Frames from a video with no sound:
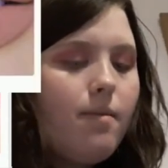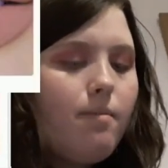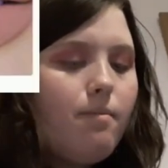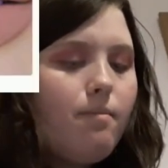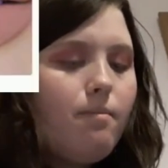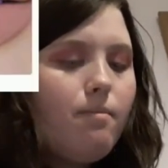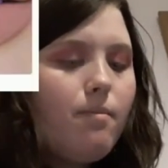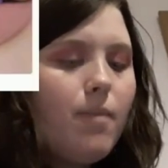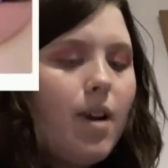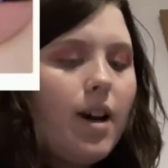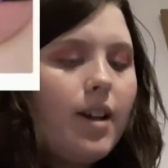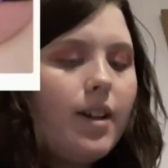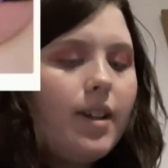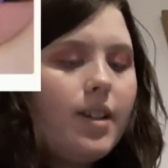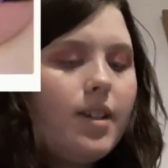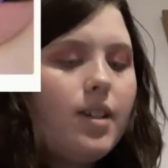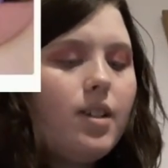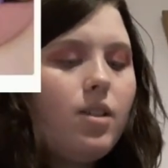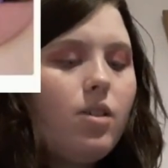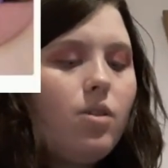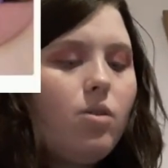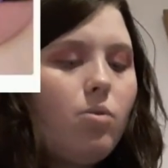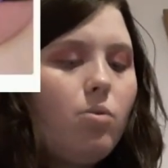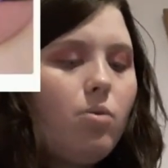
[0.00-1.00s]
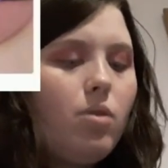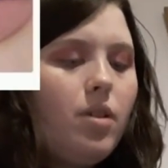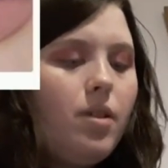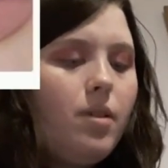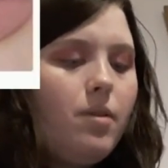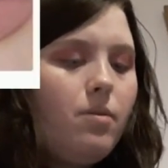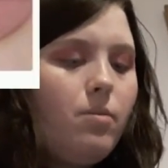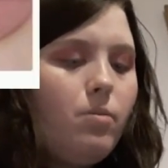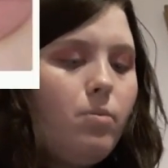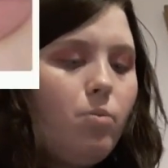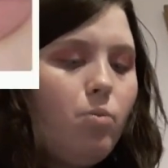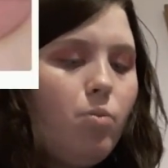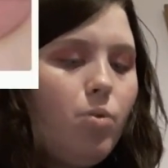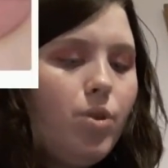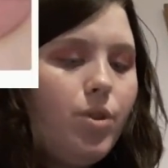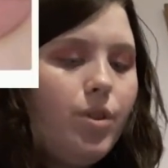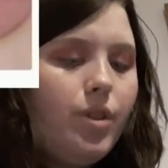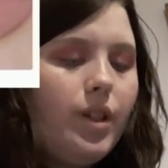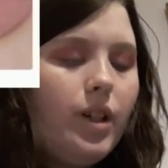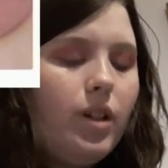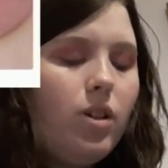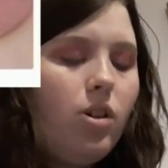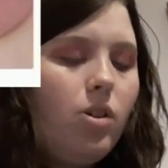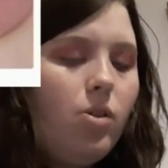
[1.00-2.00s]
Maniqua was
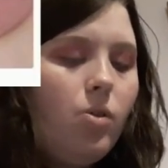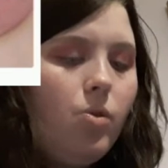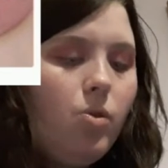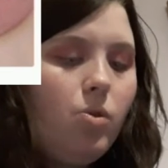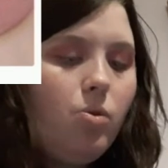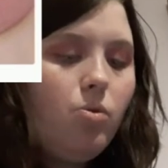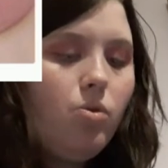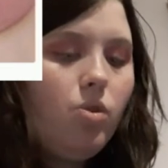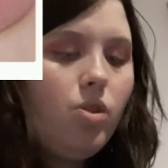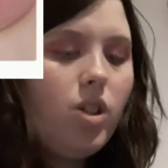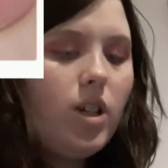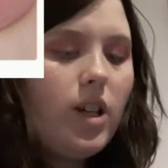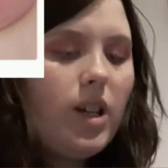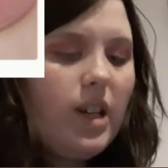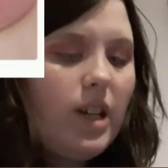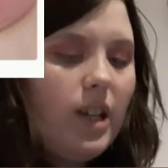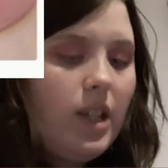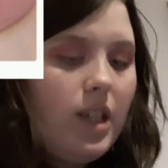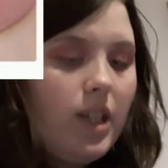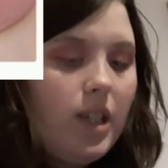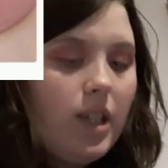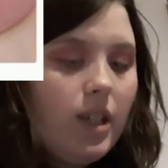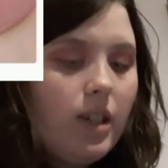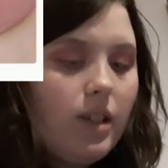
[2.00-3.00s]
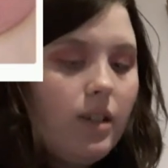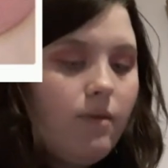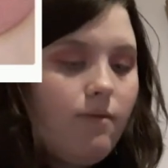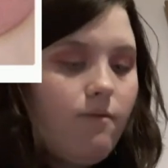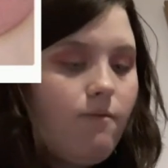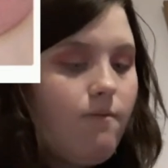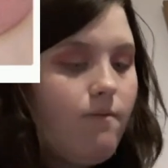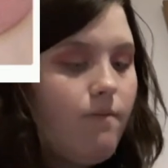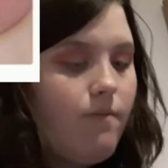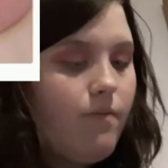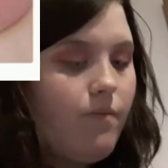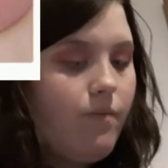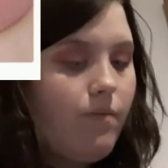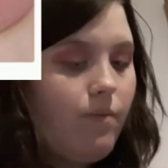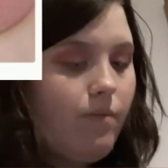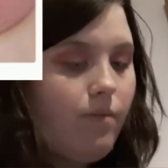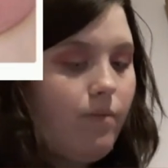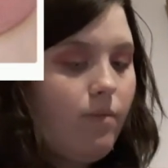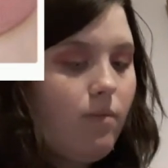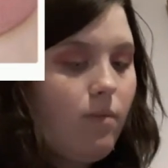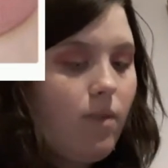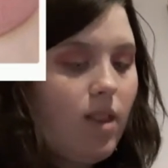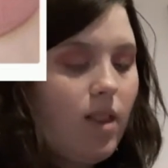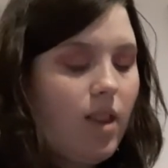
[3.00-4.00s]
the coral shade,
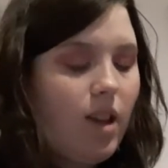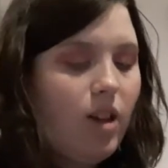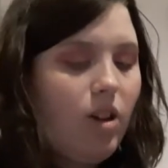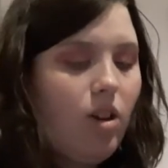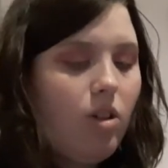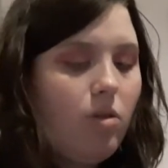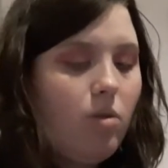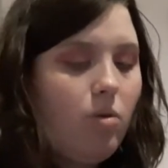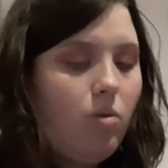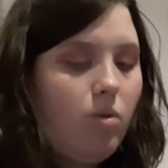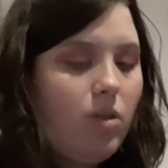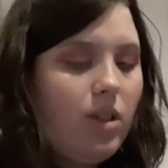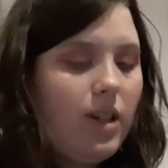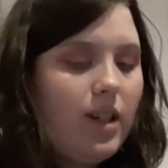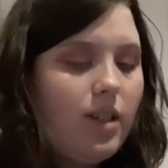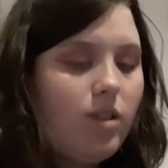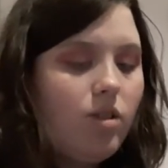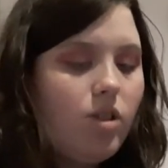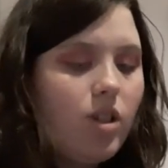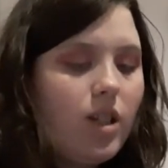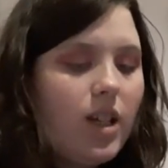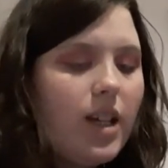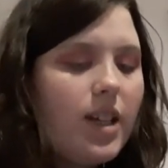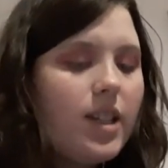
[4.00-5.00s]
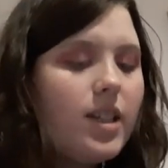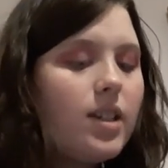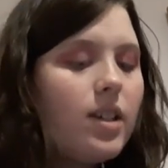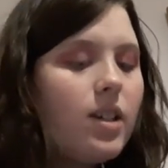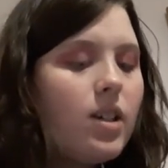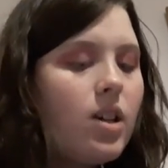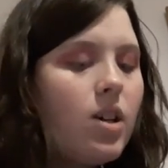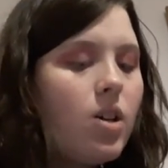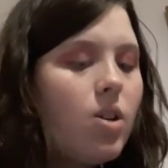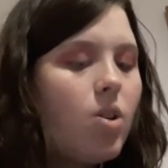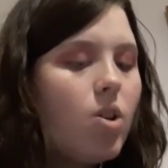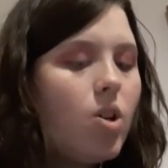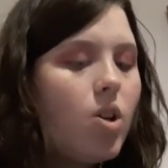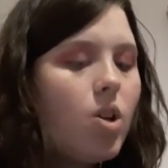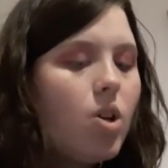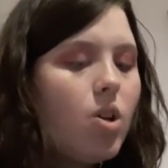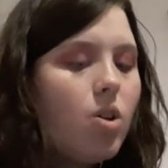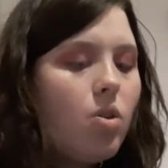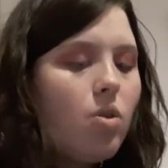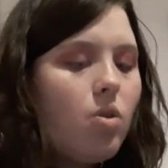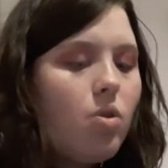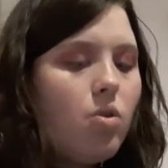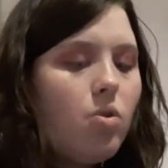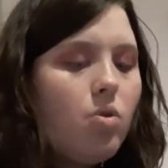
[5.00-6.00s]
the coral tan shade.
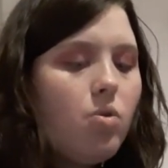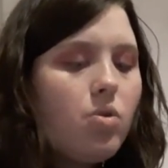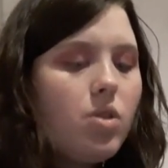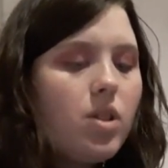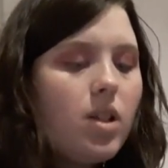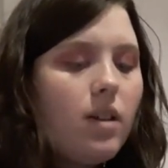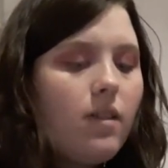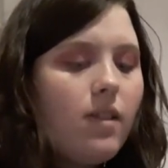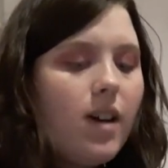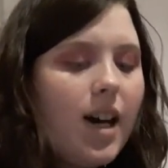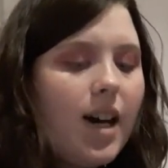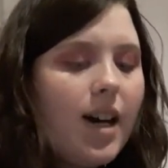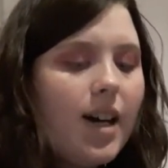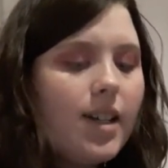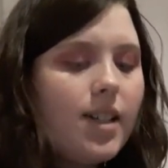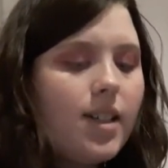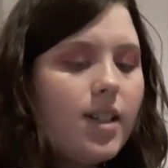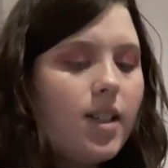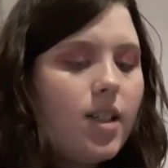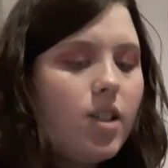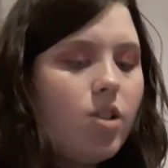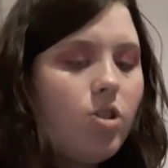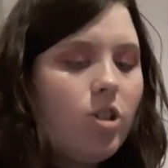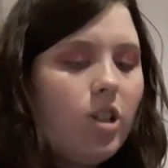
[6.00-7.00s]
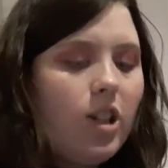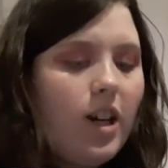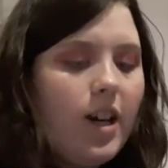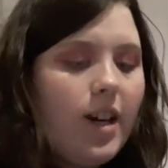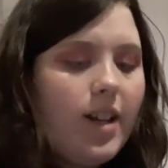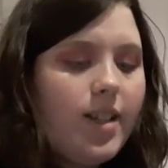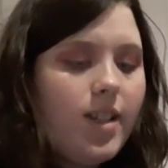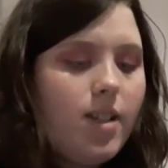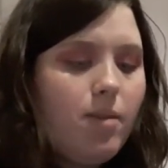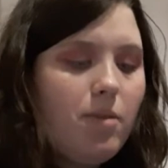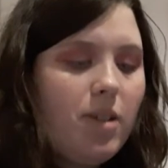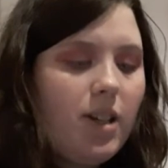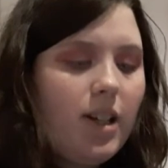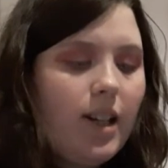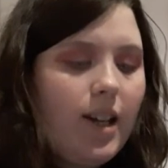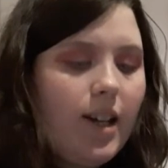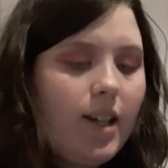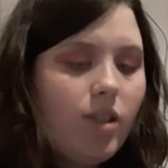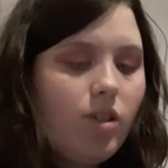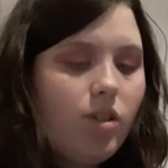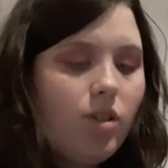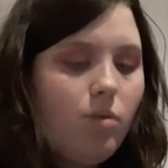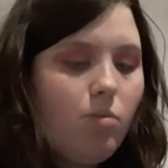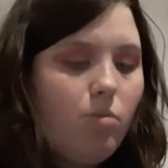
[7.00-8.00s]
Also had the July summer
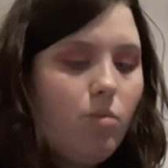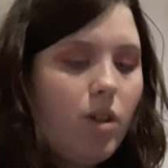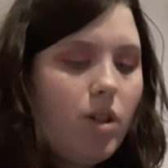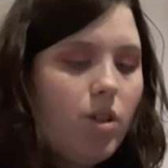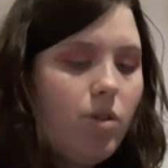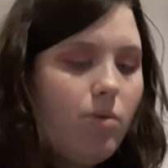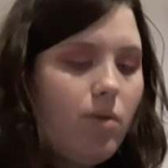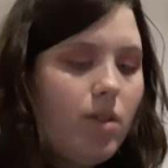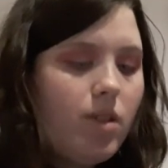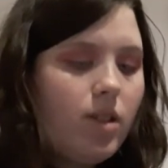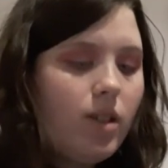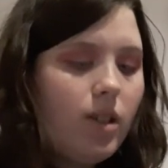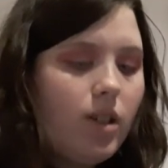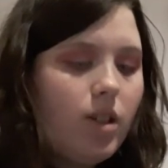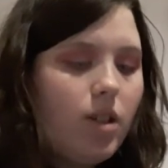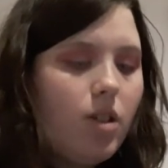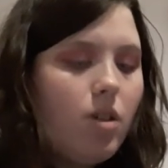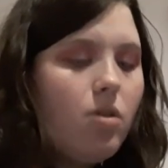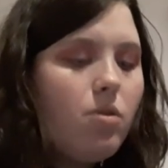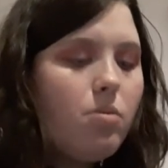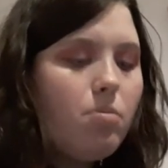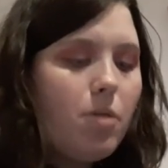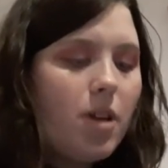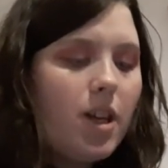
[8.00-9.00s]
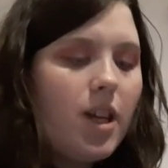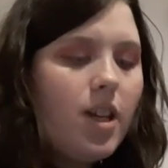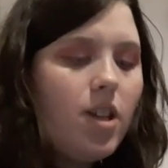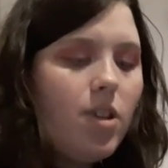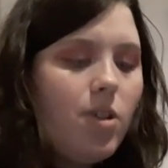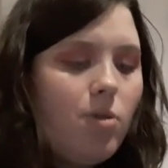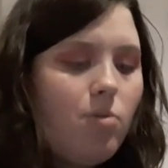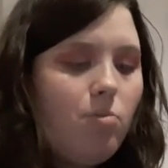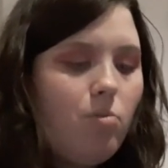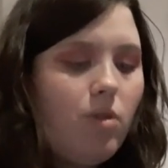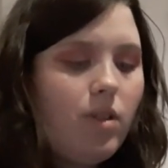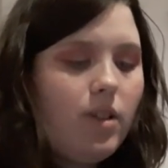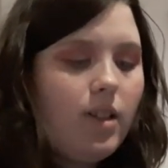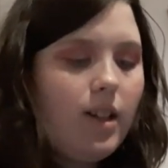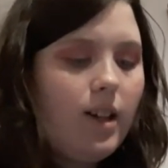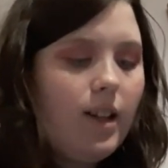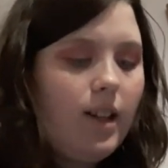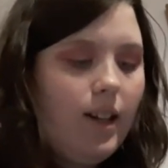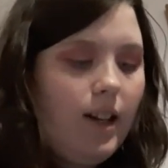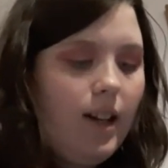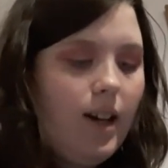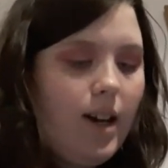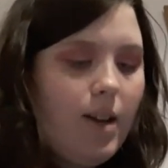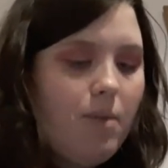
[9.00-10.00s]
collection, which was Nude Beach, was a
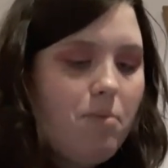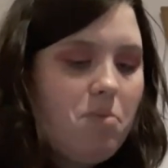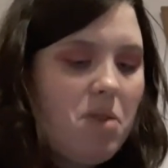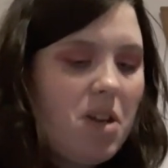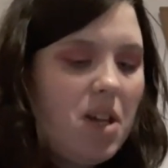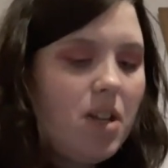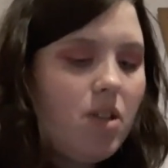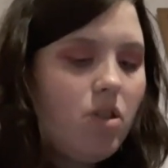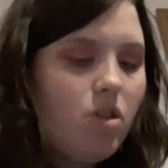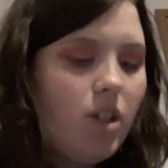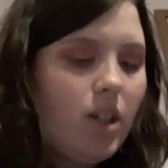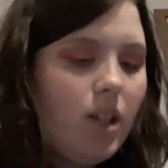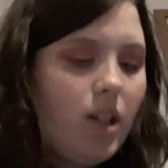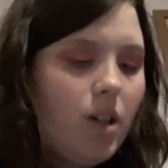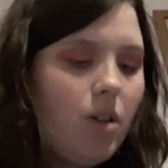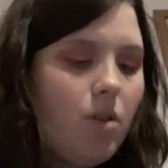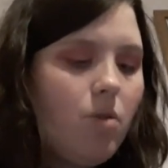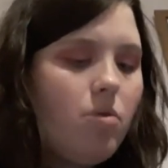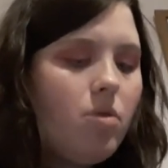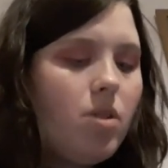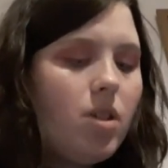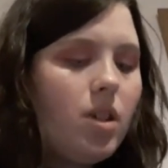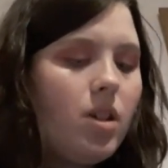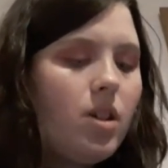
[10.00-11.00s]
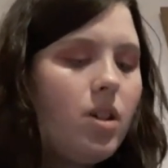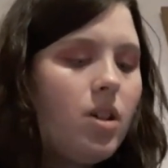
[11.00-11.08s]
light peachy nude.